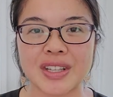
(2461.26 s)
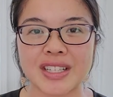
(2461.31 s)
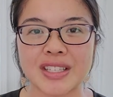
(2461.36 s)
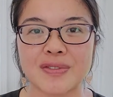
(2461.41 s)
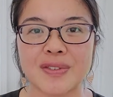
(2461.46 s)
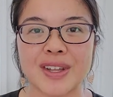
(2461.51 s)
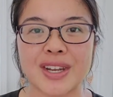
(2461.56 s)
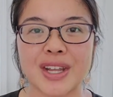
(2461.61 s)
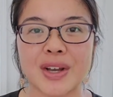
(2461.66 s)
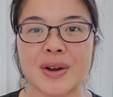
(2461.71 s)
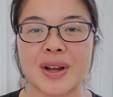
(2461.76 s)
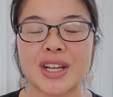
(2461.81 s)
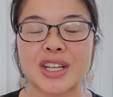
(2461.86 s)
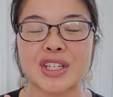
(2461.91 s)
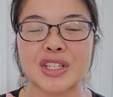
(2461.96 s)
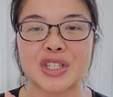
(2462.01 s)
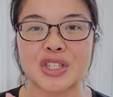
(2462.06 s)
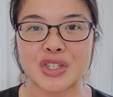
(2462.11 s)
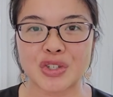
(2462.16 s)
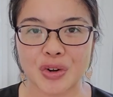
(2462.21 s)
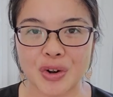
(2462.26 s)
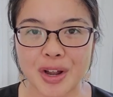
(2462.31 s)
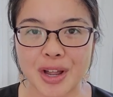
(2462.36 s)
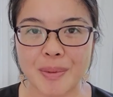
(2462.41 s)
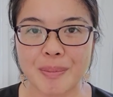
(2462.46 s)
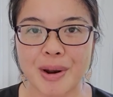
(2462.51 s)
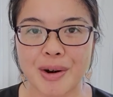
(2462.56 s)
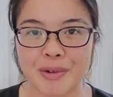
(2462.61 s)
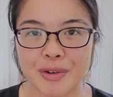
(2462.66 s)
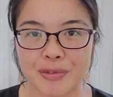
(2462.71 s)
this video and you
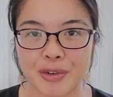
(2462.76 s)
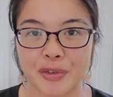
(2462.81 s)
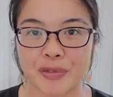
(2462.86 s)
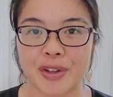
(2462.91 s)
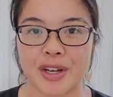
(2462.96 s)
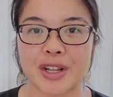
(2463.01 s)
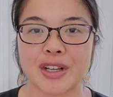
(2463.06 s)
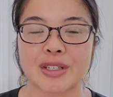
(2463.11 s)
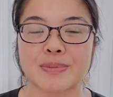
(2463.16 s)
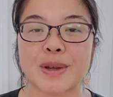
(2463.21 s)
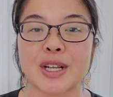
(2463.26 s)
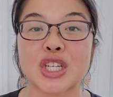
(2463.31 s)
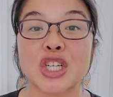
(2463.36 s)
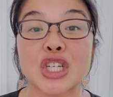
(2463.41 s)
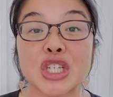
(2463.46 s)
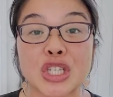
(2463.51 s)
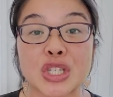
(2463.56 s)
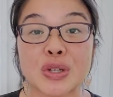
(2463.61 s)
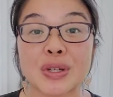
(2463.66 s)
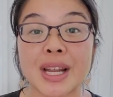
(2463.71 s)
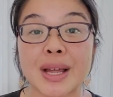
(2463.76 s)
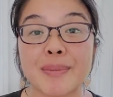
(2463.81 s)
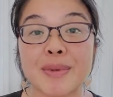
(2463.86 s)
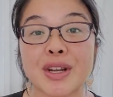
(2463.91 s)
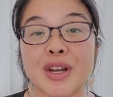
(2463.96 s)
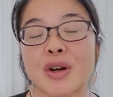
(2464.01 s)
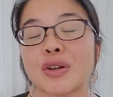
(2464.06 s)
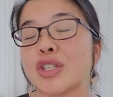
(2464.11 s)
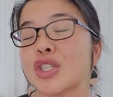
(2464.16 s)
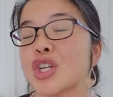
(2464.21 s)
enjoy my review videos, make sure you do let me
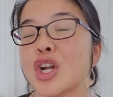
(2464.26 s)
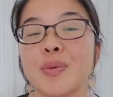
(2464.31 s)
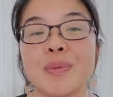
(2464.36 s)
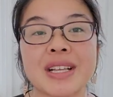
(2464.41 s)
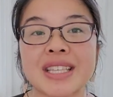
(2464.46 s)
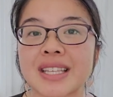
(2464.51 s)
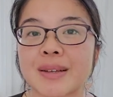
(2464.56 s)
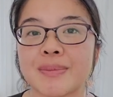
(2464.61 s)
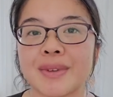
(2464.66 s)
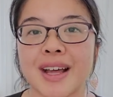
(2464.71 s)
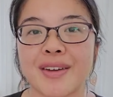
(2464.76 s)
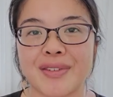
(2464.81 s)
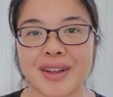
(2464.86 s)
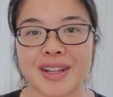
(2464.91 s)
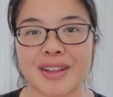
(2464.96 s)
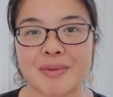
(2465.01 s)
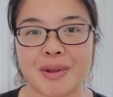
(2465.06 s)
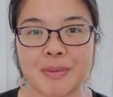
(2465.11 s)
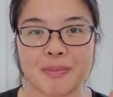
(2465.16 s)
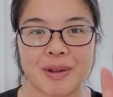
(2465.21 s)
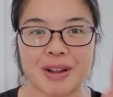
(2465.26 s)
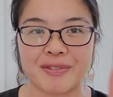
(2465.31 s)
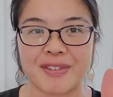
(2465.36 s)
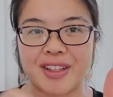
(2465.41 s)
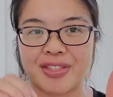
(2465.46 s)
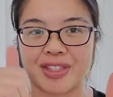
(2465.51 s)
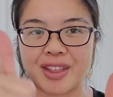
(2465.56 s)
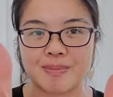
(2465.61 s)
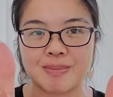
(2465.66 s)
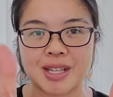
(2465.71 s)
know, show me some love and give me a big
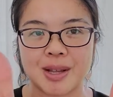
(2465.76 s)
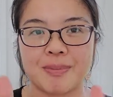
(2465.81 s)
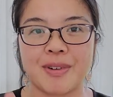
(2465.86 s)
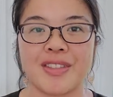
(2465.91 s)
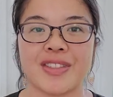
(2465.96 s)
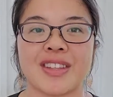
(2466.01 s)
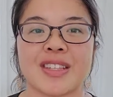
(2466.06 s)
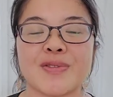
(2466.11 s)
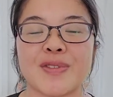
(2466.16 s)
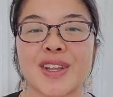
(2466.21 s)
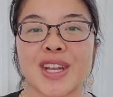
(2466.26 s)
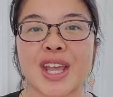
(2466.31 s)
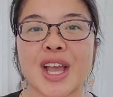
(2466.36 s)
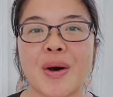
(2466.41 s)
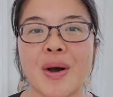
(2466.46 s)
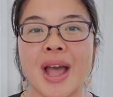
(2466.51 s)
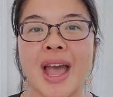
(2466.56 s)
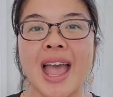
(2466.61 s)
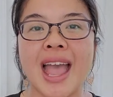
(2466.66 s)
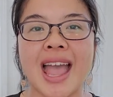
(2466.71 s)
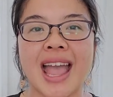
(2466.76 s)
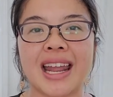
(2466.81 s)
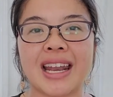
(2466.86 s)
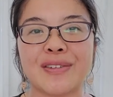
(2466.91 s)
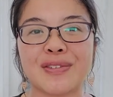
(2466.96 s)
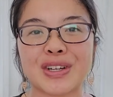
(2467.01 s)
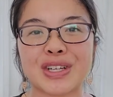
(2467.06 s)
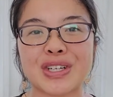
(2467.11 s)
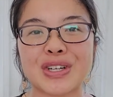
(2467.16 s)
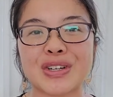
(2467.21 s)
fat thumbs up on this video. And
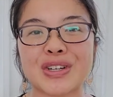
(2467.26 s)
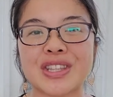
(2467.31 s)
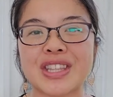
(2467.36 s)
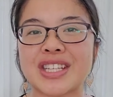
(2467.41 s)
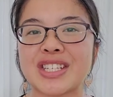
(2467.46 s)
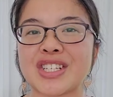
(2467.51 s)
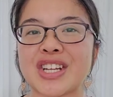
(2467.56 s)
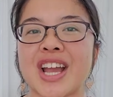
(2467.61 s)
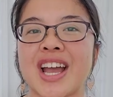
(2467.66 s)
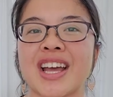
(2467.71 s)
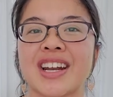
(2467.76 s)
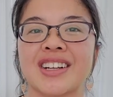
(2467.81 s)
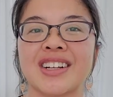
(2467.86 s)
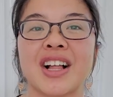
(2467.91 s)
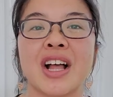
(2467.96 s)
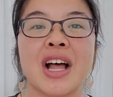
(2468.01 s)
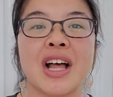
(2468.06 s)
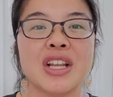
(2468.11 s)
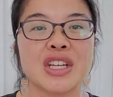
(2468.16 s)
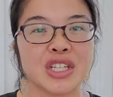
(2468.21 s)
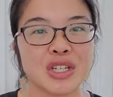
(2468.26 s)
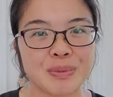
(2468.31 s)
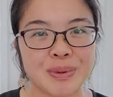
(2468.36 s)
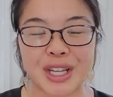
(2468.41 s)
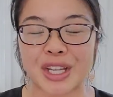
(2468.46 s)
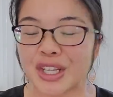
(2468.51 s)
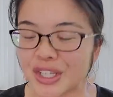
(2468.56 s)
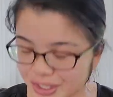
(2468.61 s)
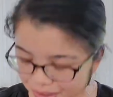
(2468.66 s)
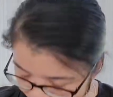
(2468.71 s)
if you're new to this channel, do
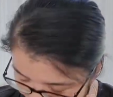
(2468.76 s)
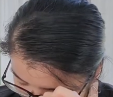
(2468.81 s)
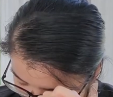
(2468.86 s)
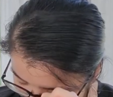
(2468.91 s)
me a huge